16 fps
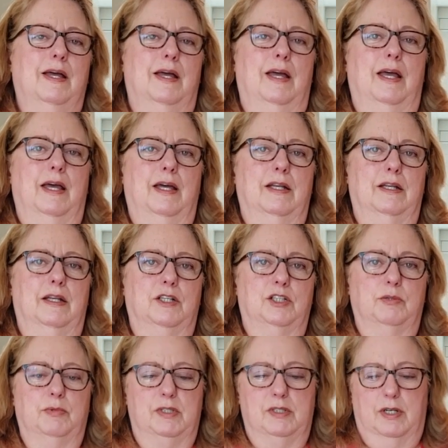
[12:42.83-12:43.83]
and it
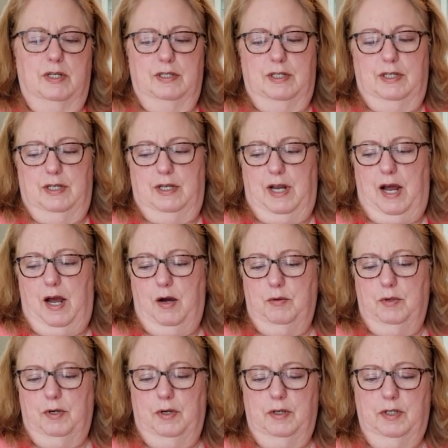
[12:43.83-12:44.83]
should be done in 1
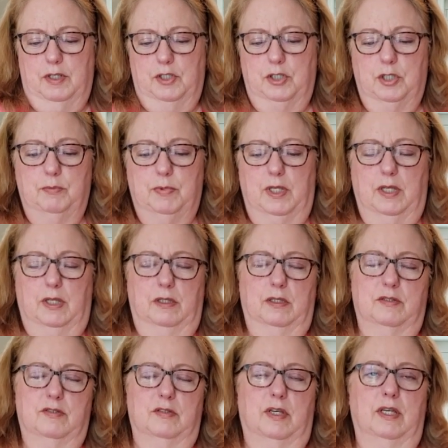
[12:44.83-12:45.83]
hour. It should be
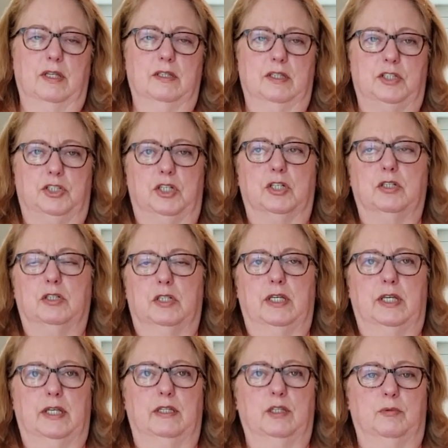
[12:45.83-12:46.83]
slightly
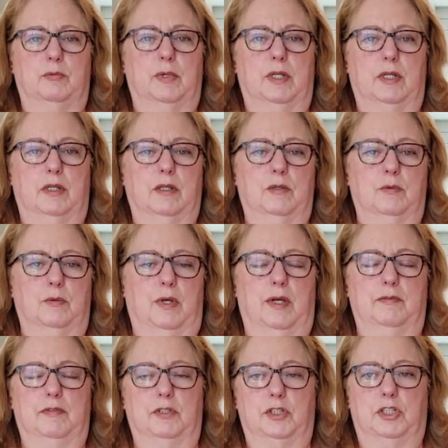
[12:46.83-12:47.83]
jiggly in the middle. We'll
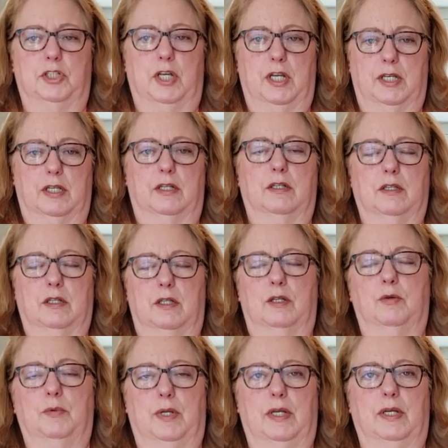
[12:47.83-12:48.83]
have to shake it a
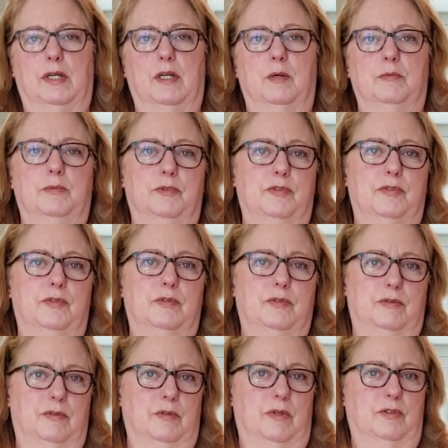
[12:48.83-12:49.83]
little when it comes
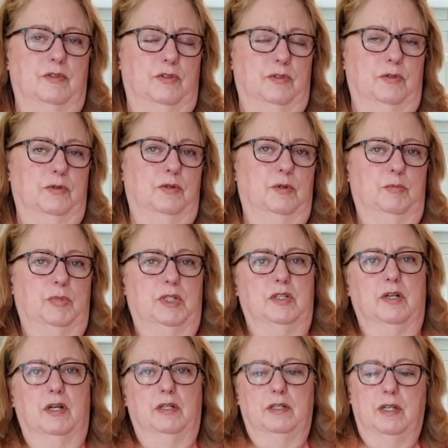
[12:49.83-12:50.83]
due to be
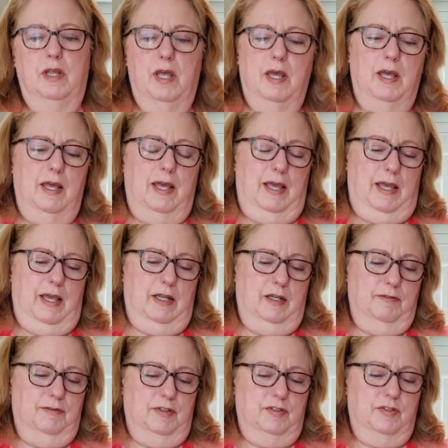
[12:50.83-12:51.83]
done. And
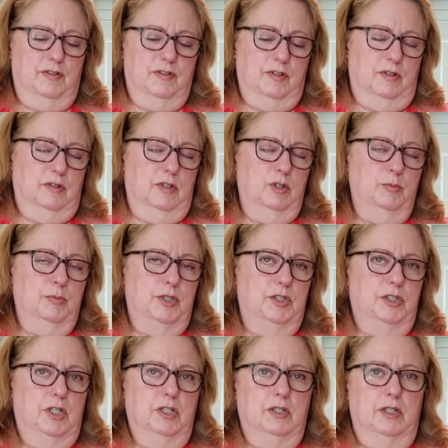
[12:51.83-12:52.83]
if it's still a little bit
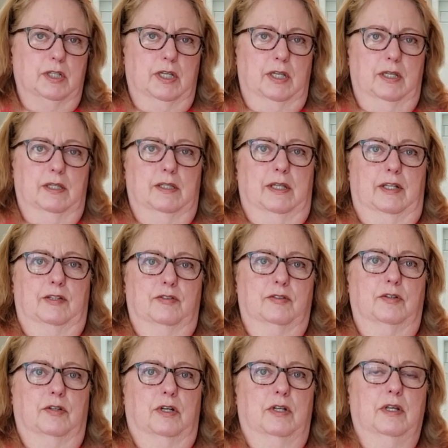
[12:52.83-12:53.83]
jiggly, that's
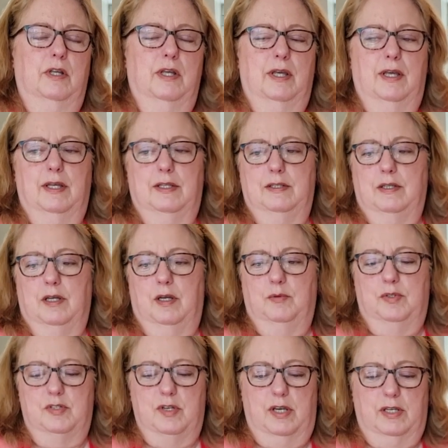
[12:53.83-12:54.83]
good. And
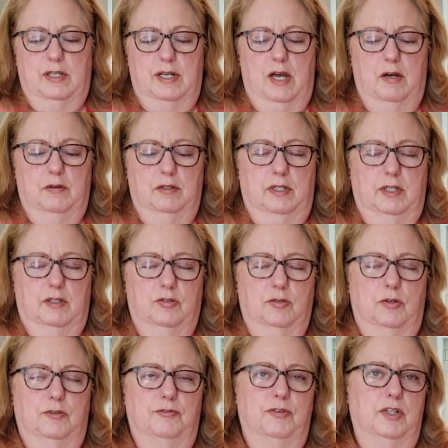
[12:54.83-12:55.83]
we take it out, and it
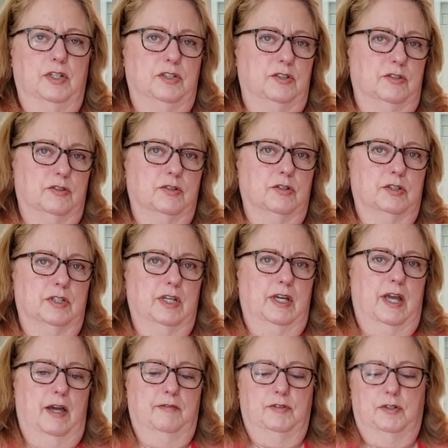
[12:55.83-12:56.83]
sort of finishes
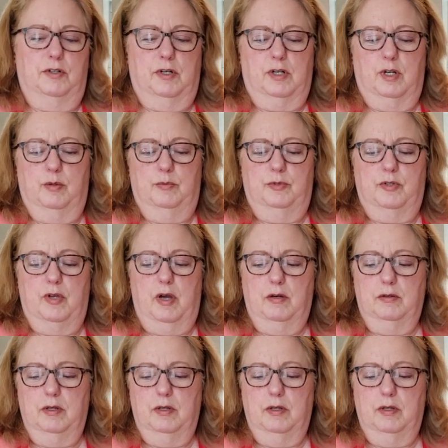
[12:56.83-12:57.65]
cooking after it comes out.